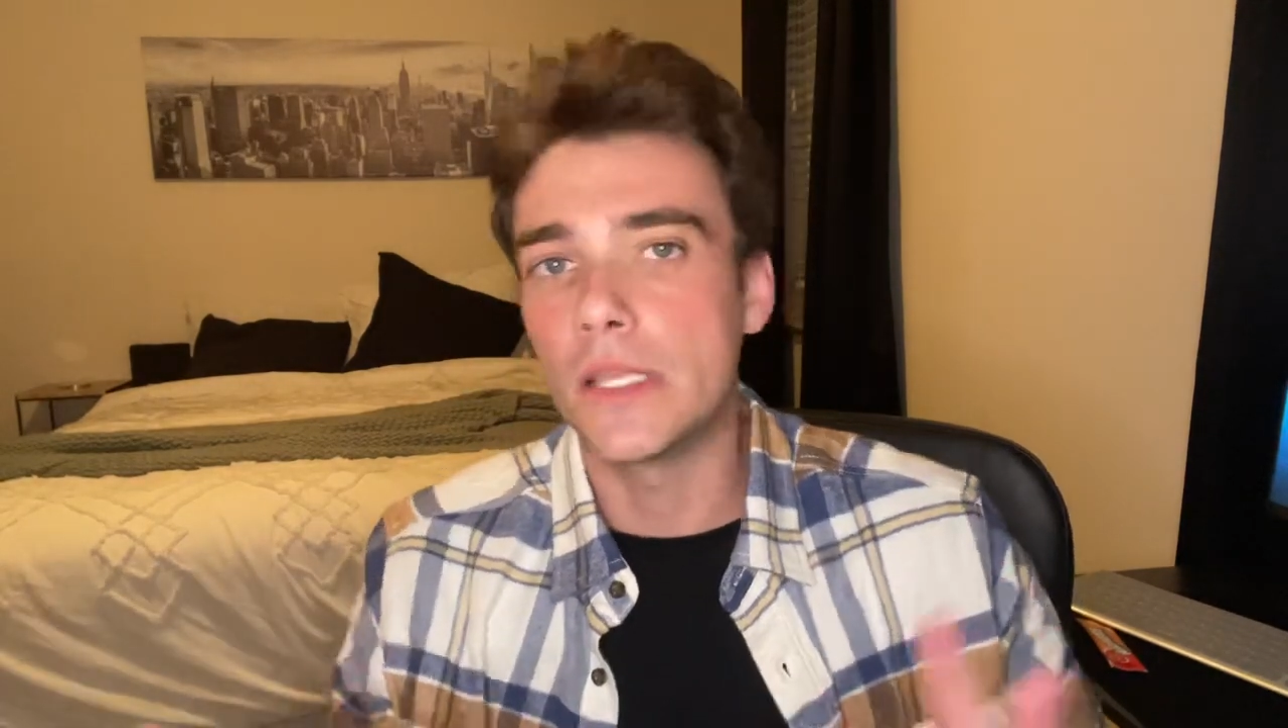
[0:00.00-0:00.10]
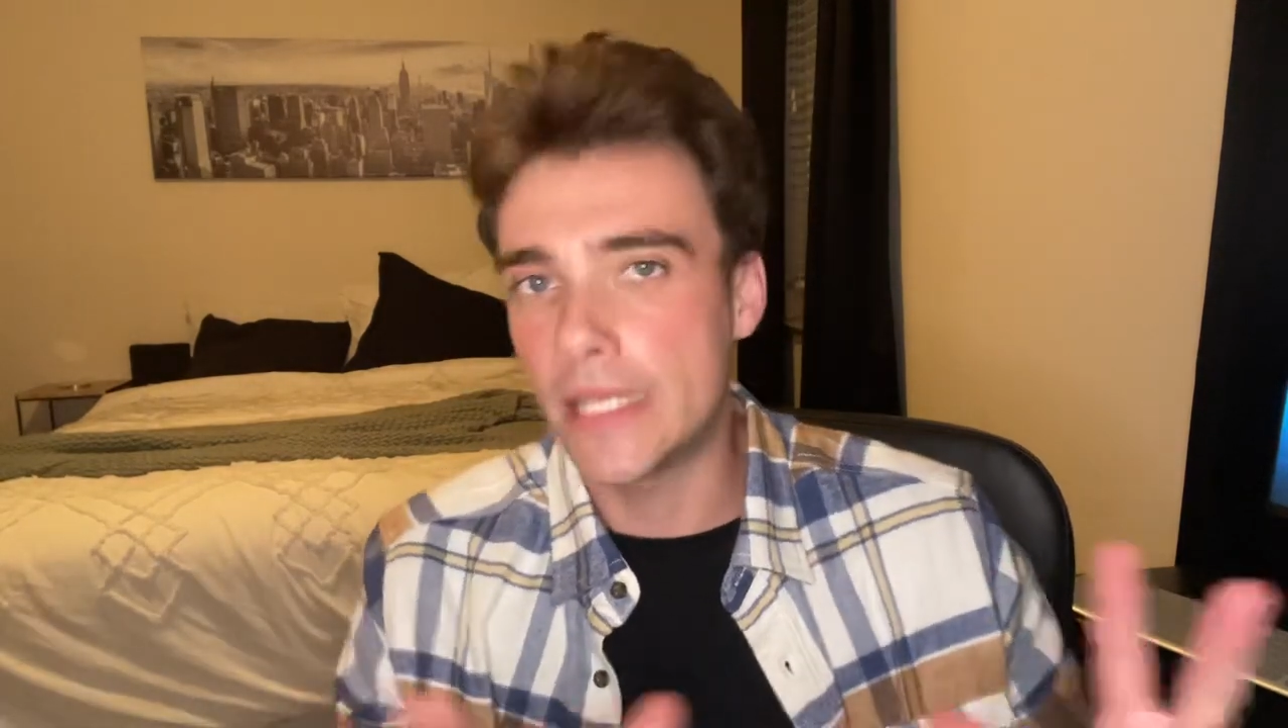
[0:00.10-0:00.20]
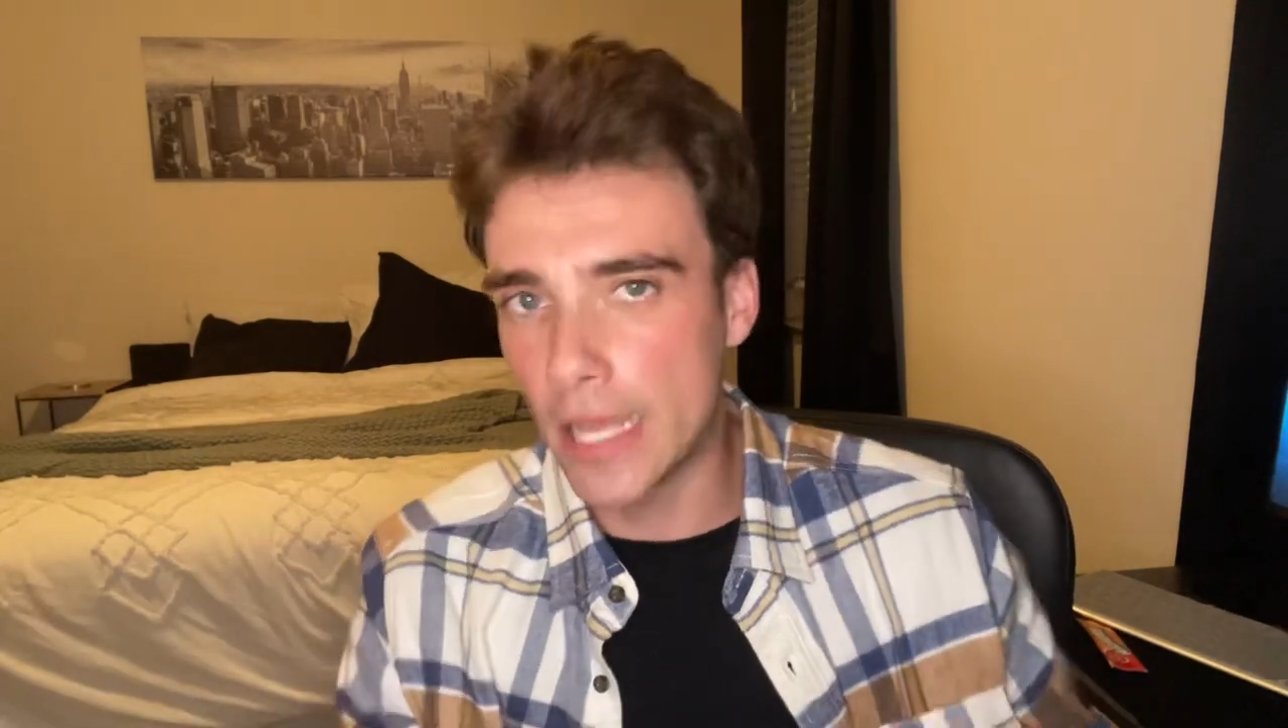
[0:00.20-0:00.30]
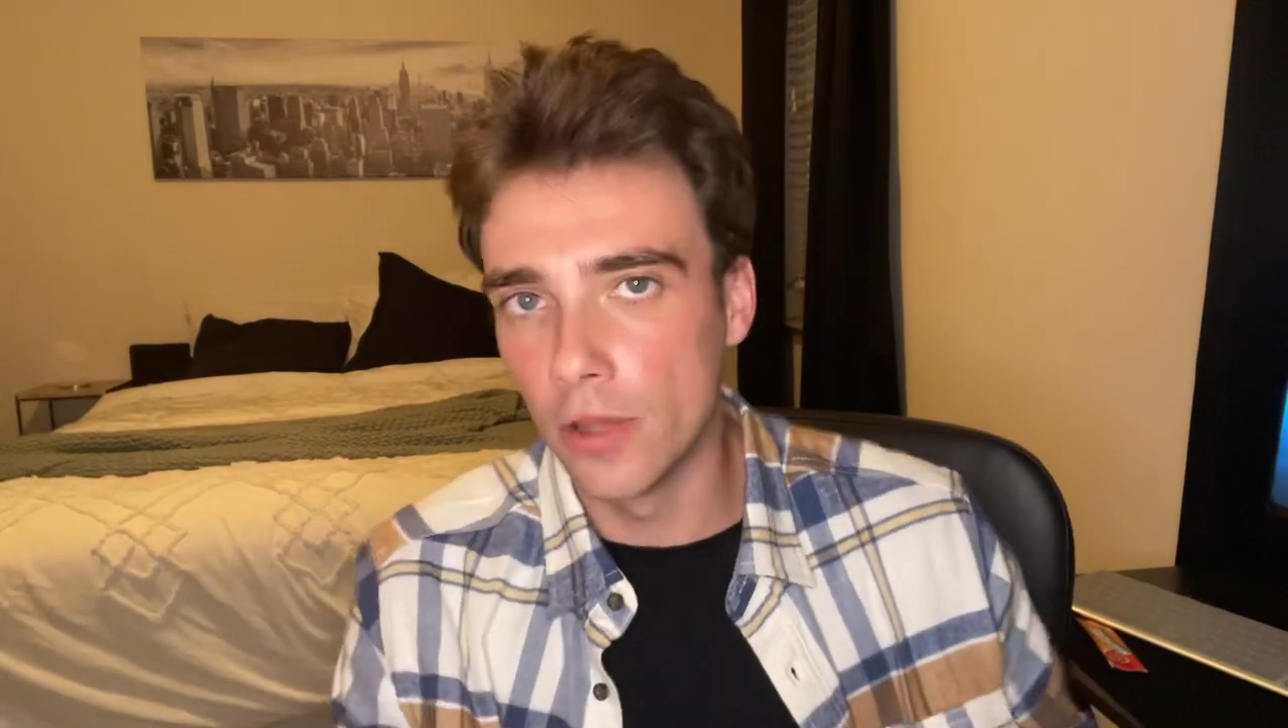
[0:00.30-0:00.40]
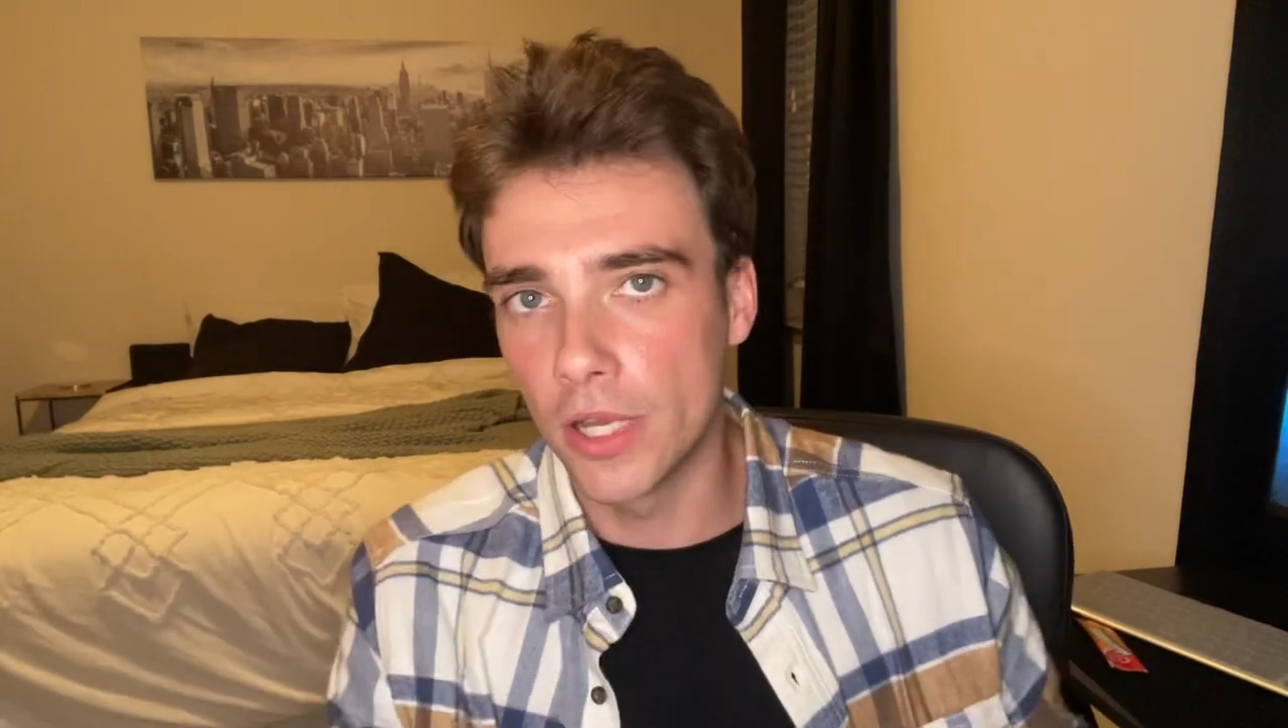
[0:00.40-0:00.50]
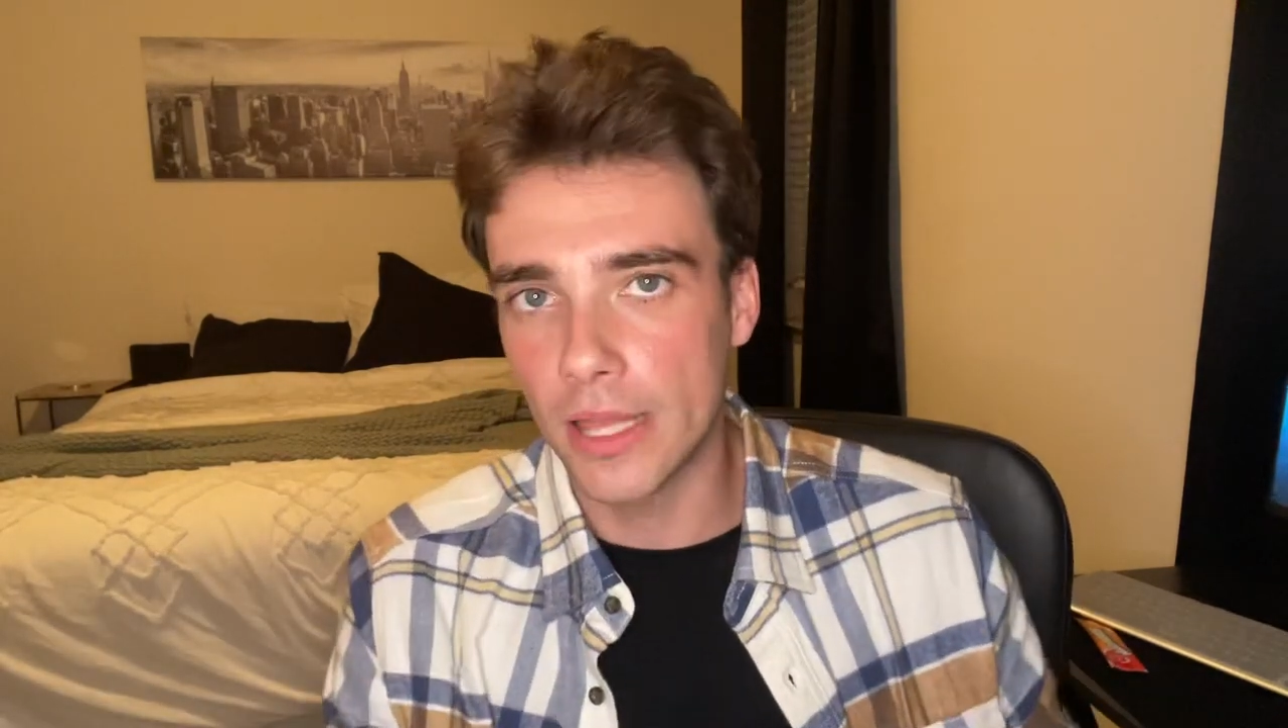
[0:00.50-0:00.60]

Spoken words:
take a look